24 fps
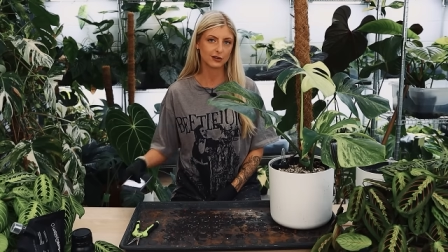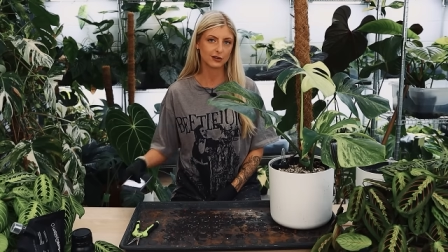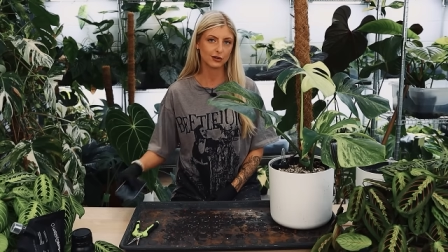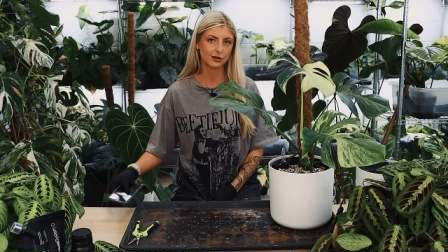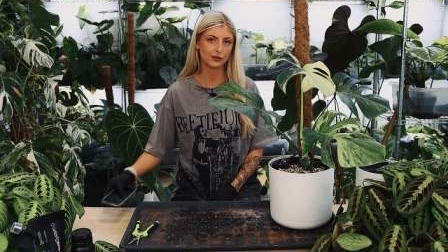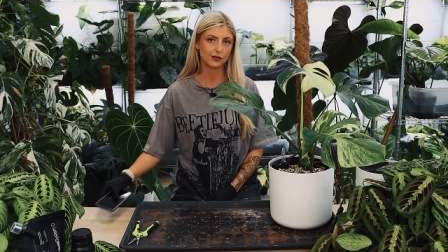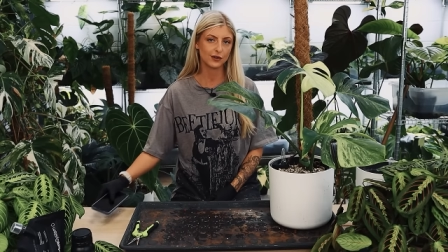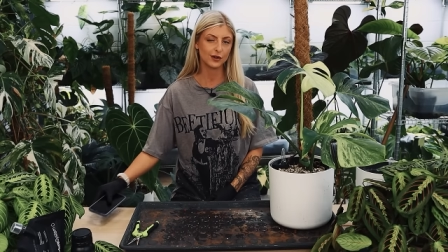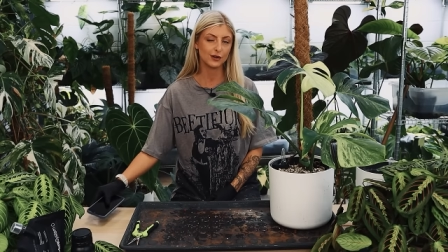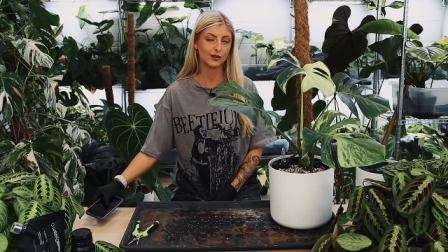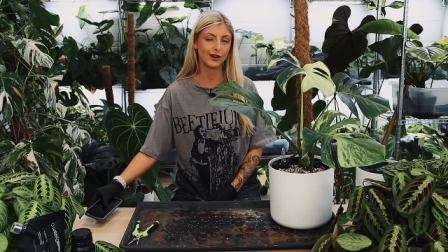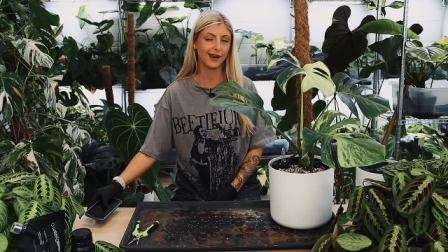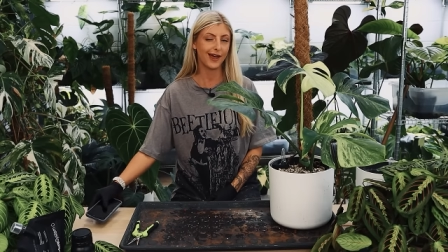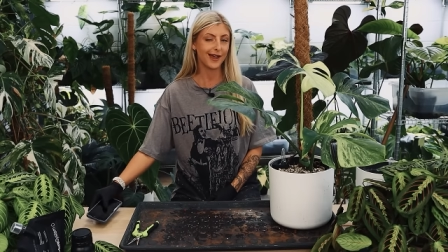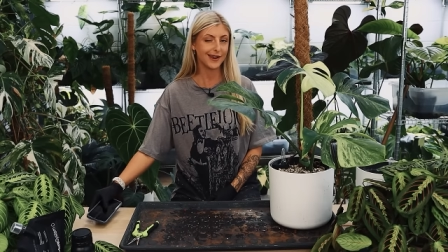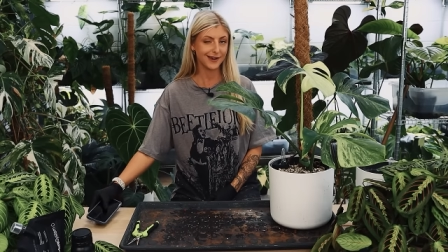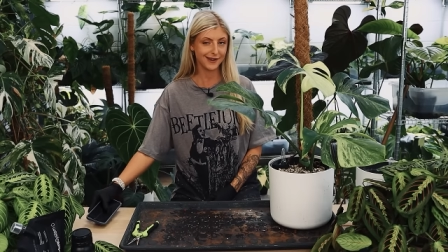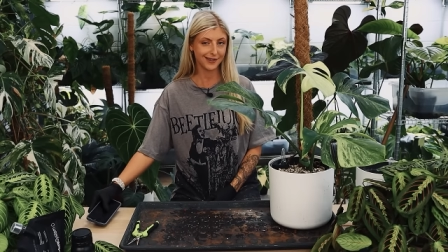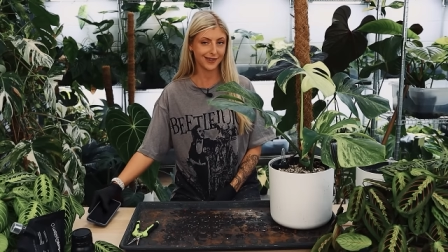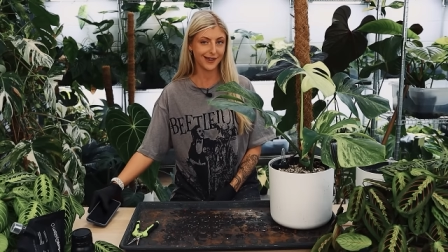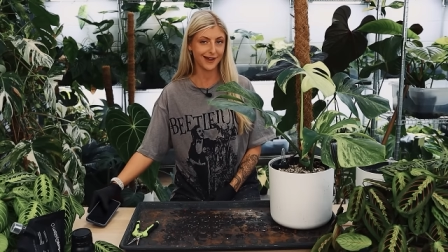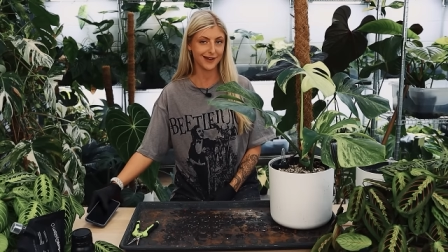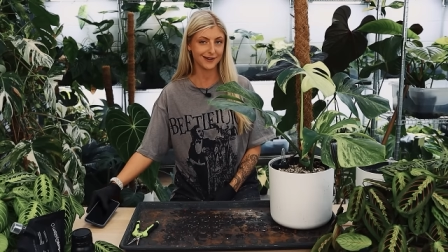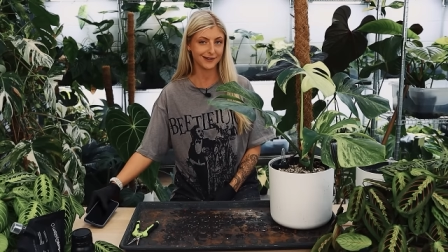So if you
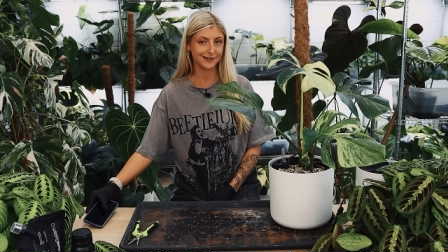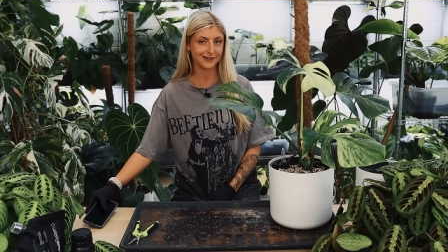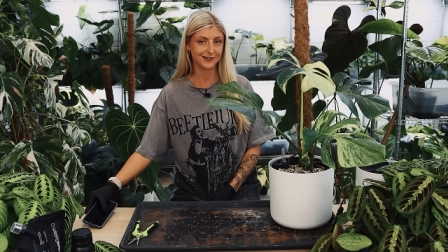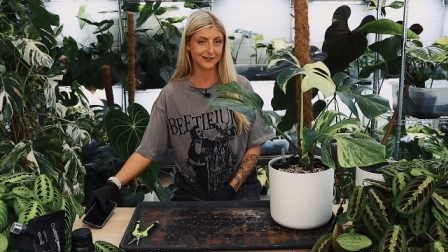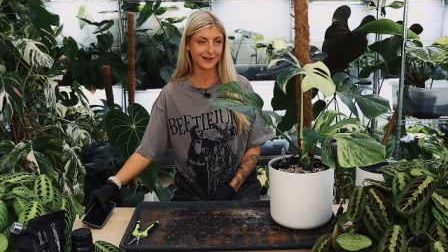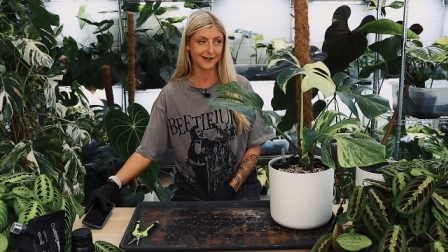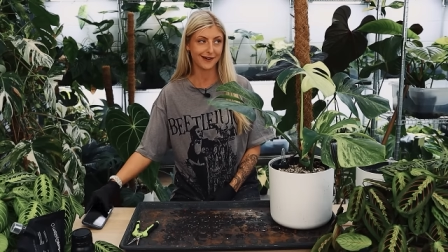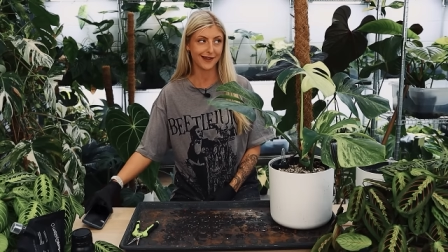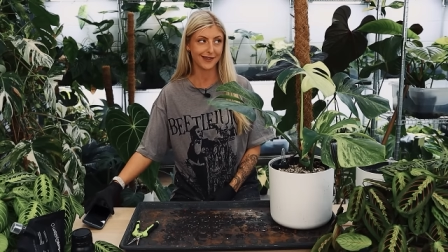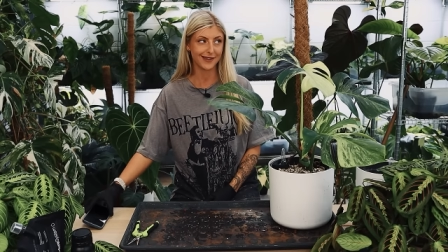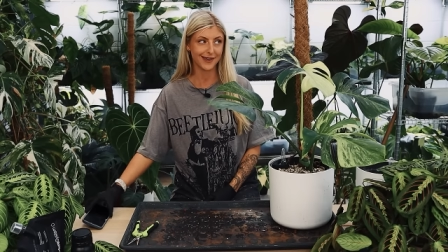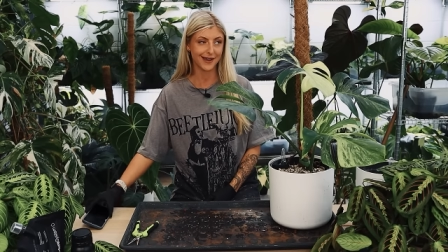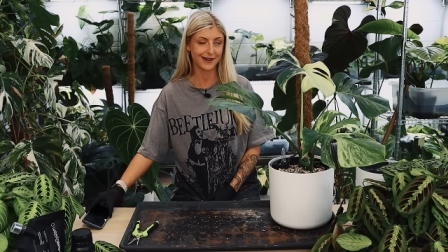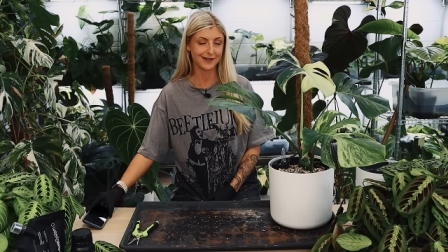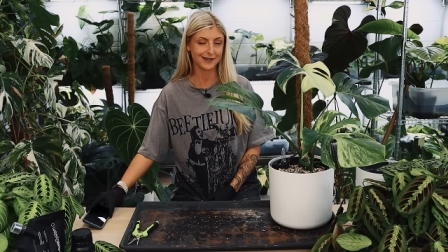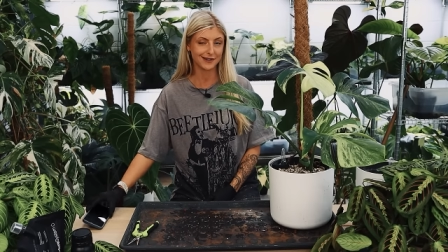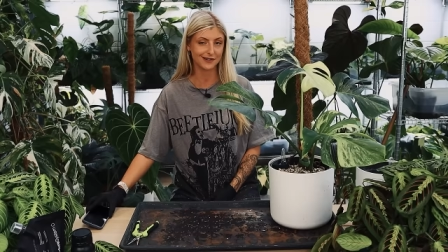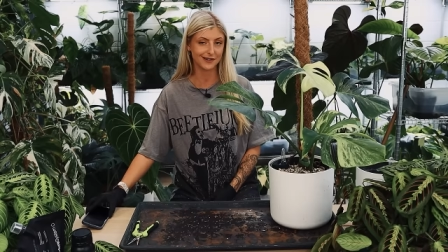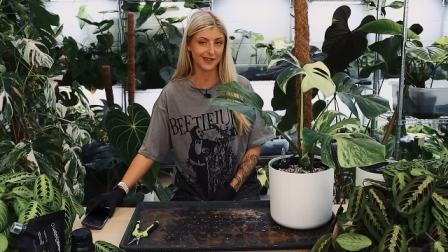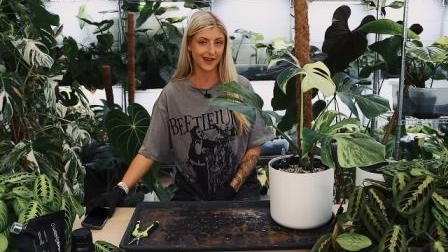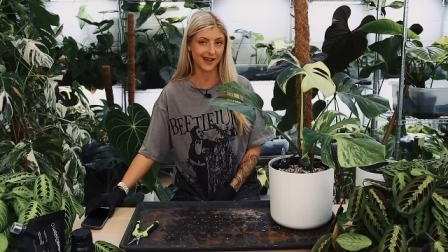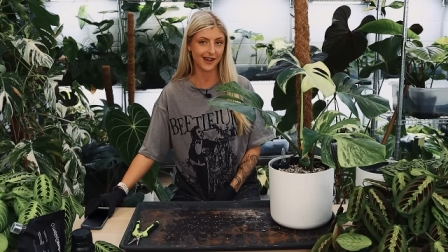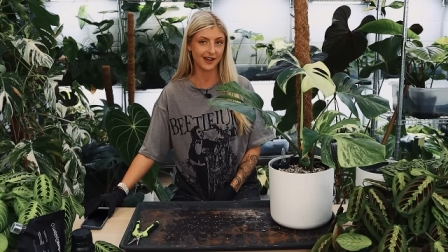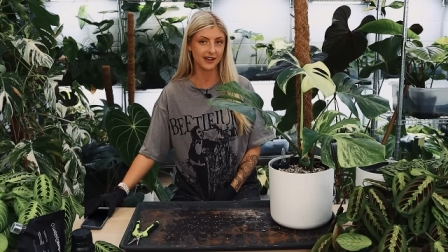like that, you like the
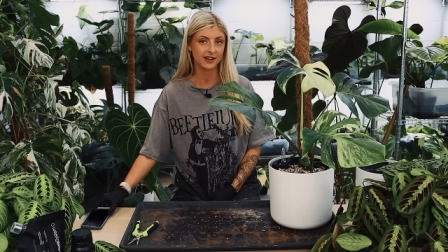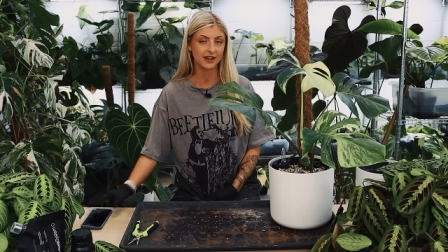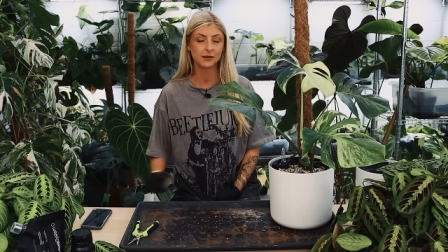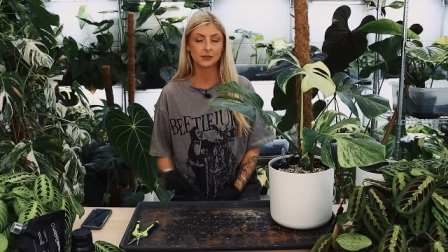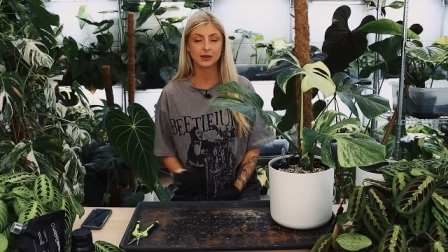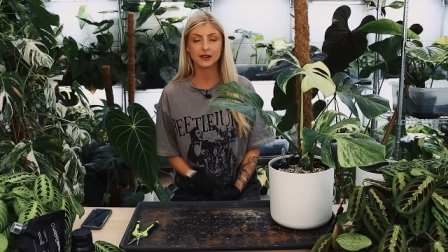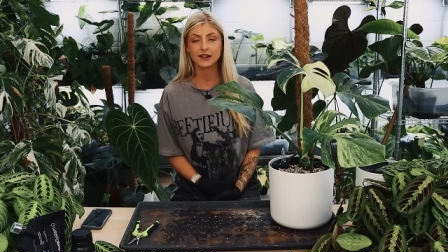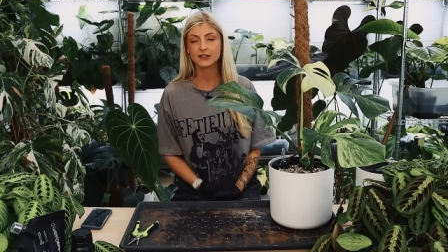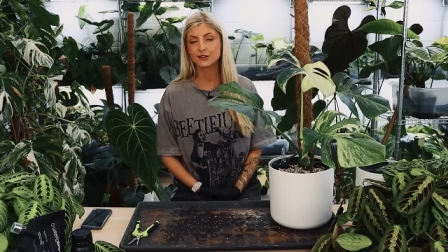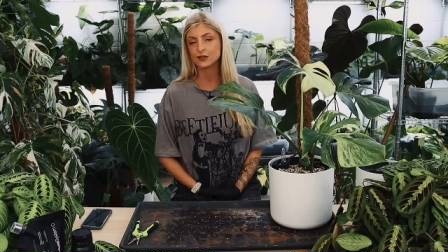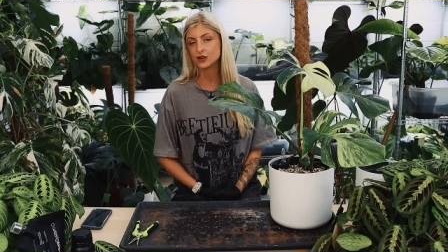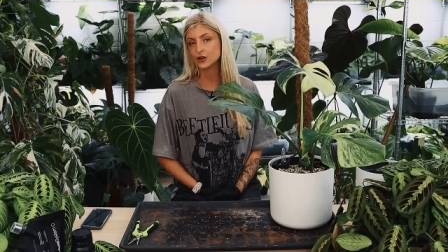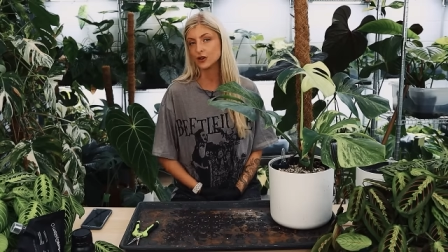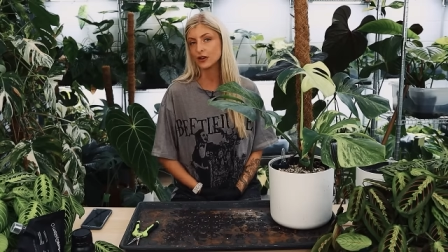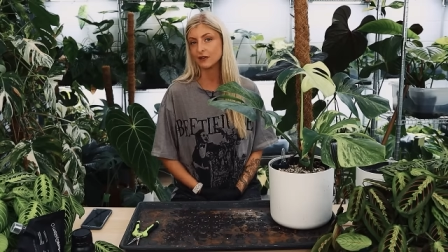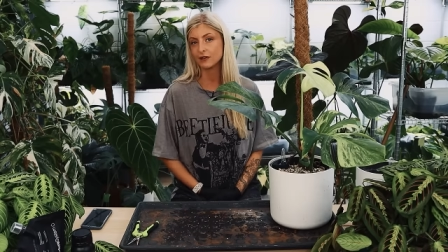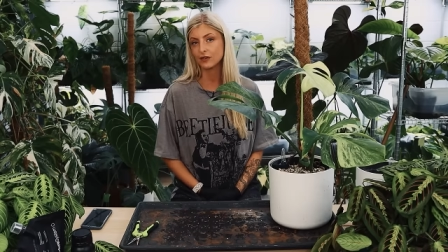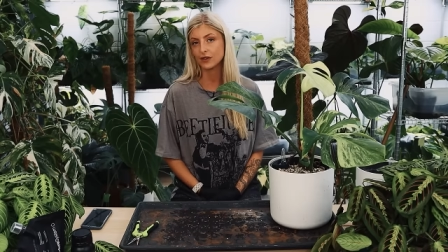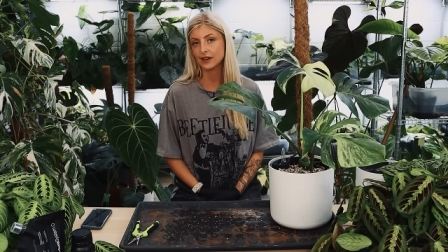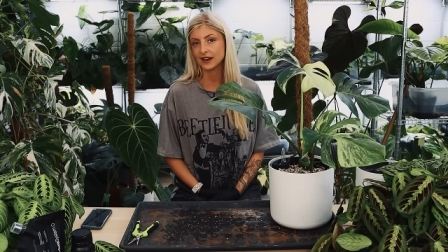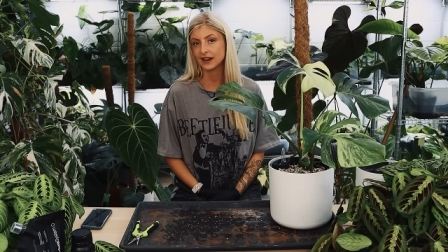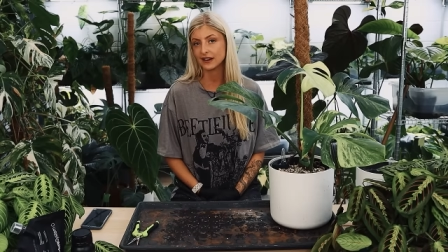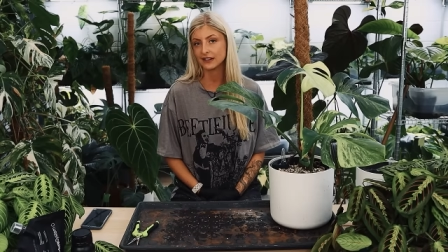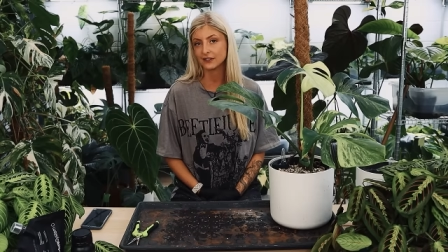idea of that, please tune in
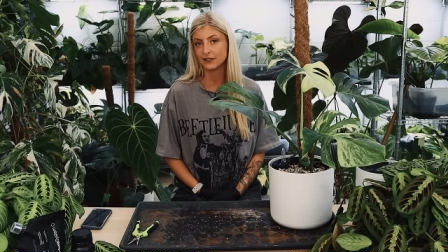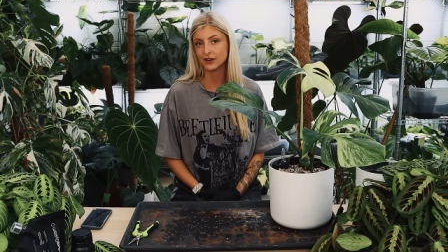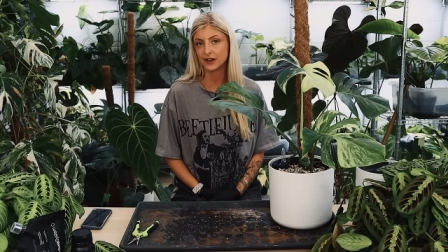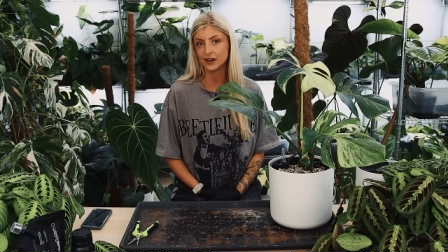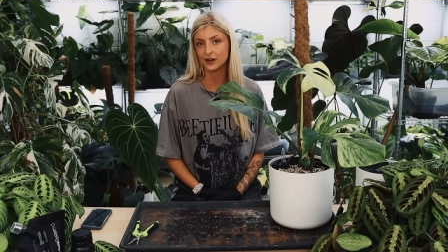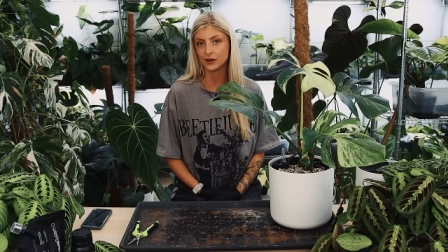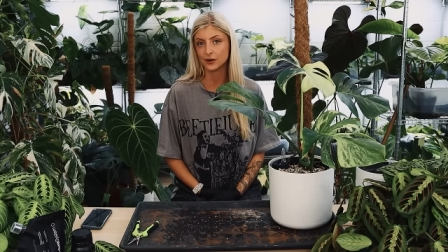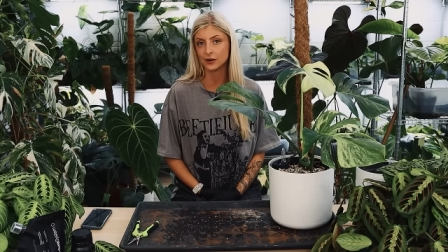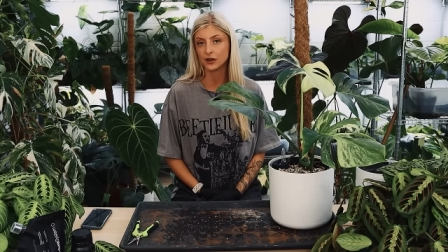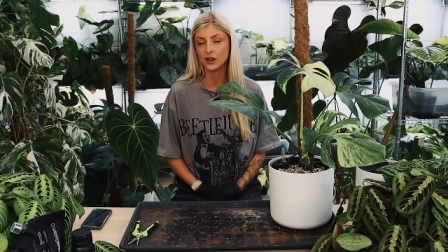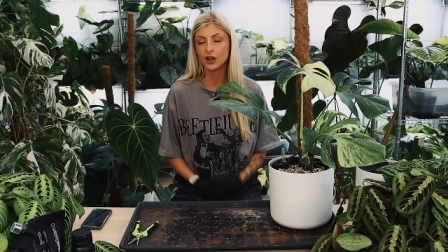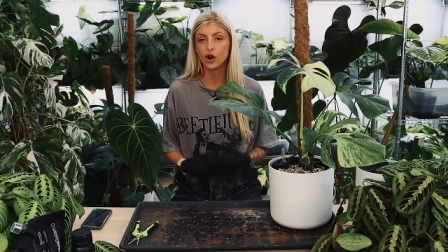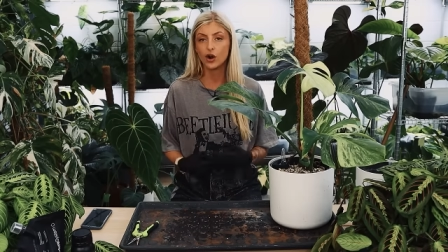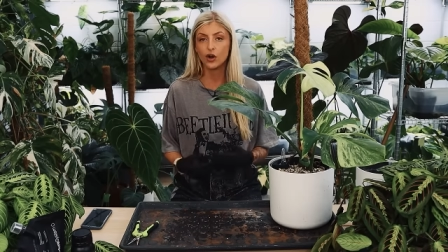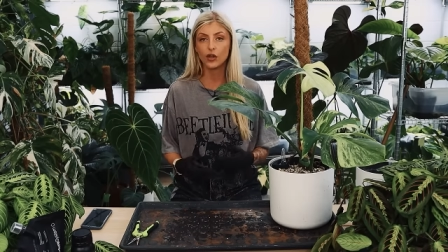for the next video.